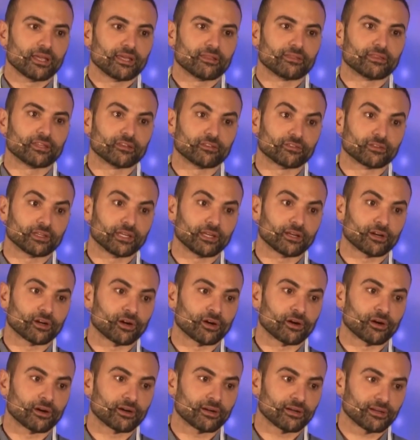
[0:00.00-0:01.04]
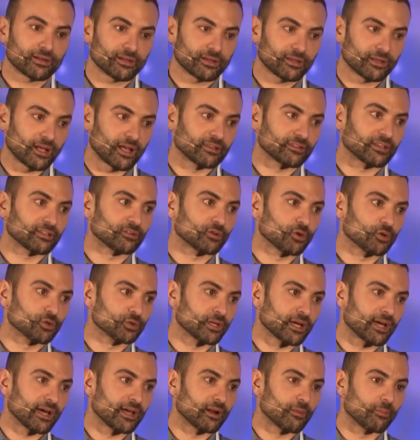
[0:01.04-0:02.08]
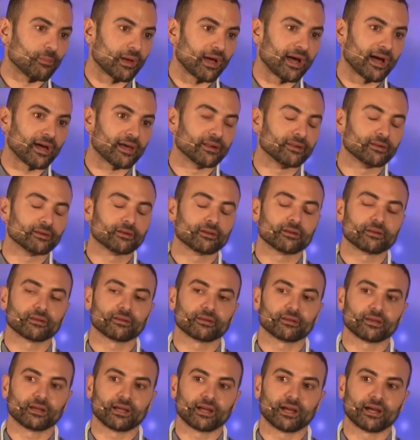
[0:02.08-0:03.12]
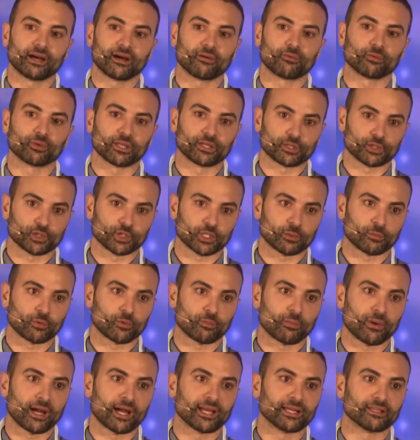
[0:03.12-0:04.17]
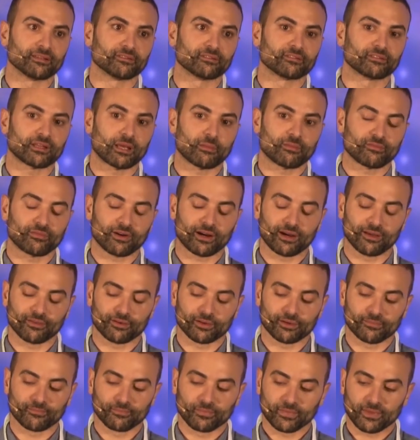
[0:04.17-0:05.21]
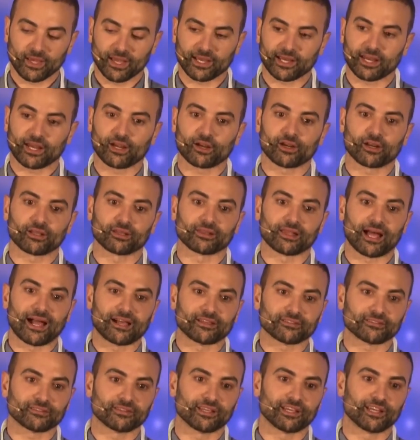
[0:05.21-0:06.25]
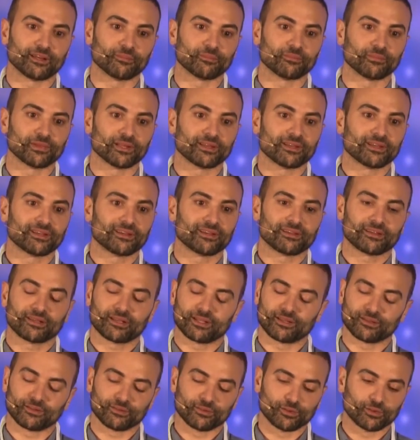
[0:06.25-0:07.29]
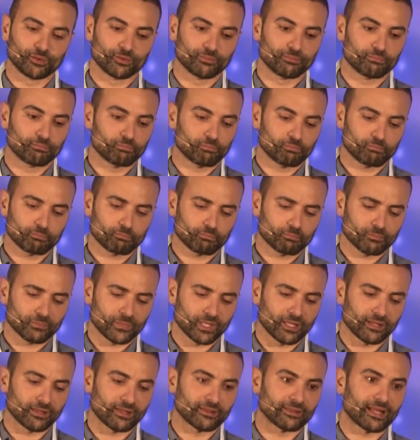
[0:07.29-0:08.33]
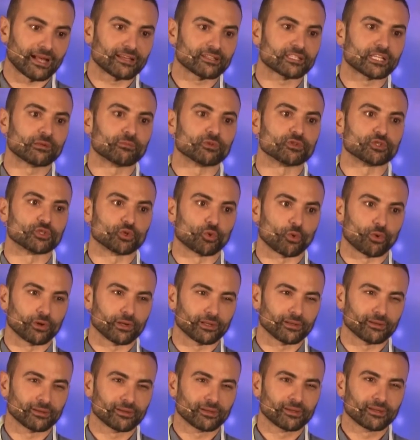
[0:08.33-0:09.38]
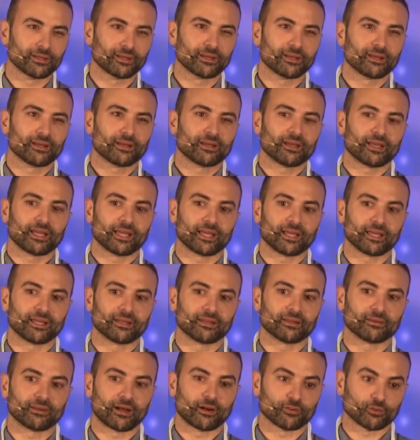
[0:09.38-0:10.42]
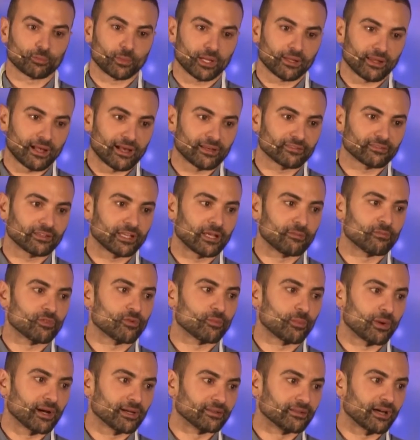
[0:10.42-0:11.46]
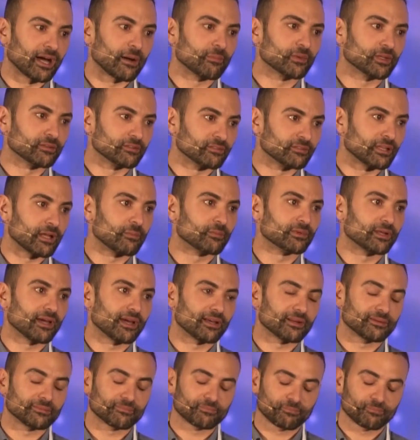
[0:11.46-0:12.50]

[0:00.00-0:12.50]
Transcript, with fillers: This year, as I told you, I had a bad uh, relationship with my stepfather. I carried a last name, and uh, last name is Jordan, and that was my last name to my adopted stepdad.